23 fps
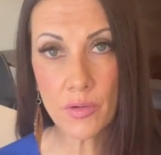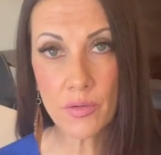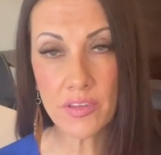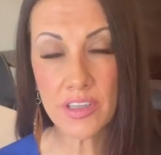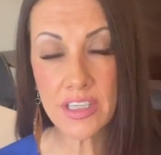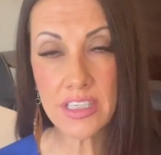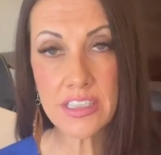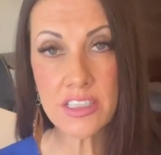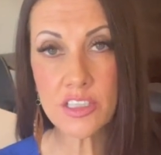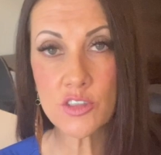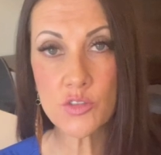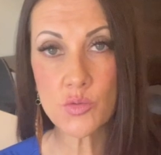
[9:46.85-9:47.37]

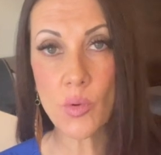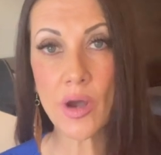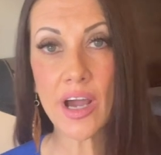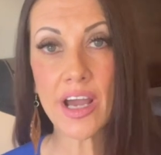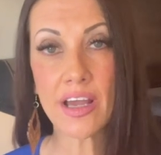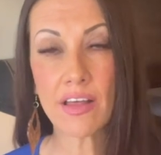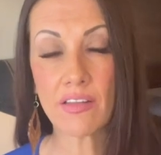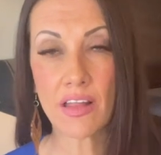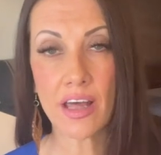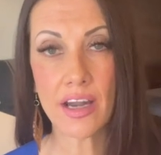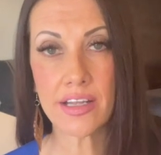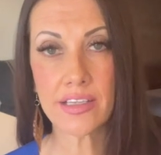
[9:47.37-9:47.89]
this is why
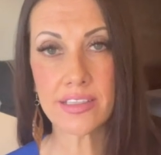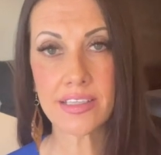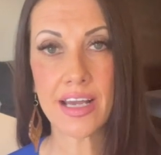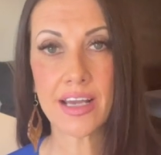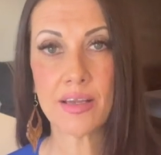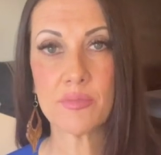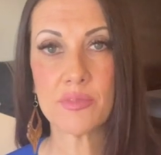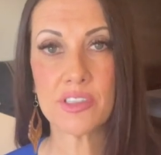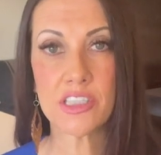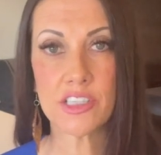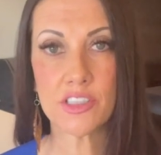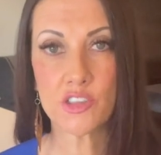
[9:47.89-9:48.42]
a lot of
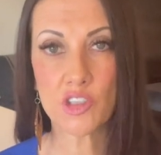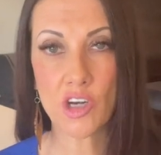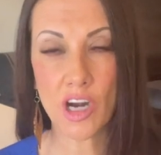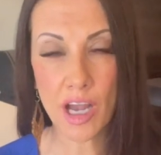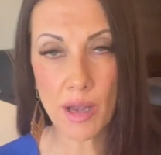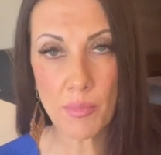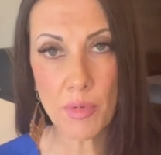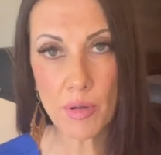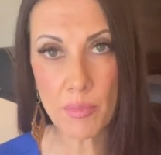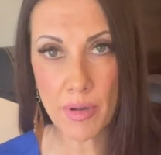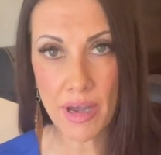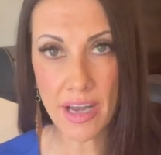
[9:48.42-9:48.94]
times the
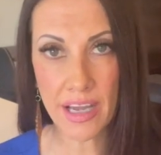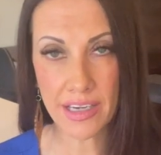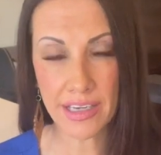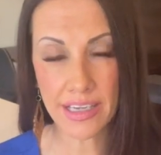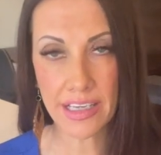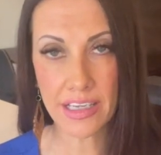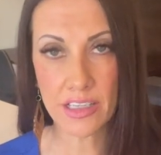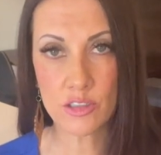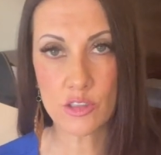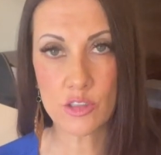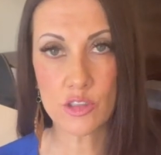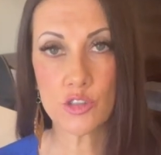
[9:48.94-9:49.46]
trauma bond
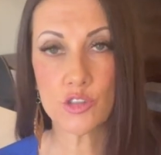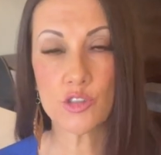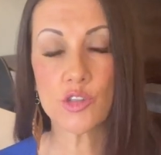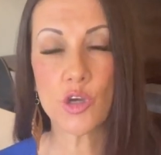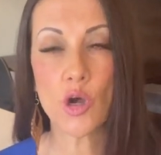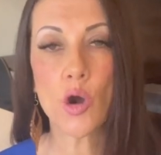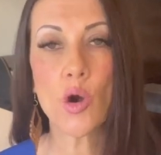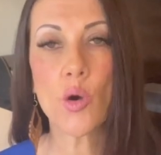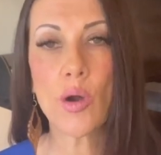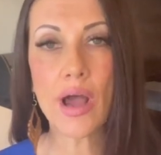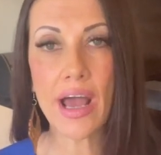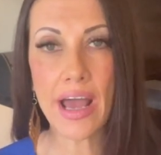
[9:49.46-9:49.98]
gets
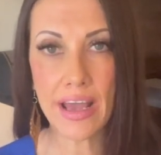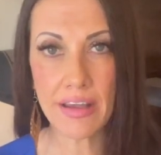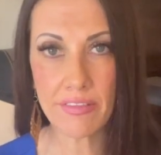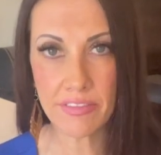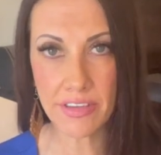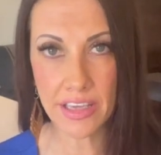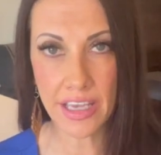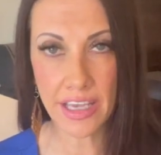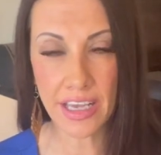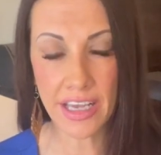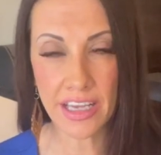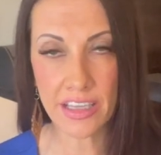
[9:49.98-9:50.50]
so heavy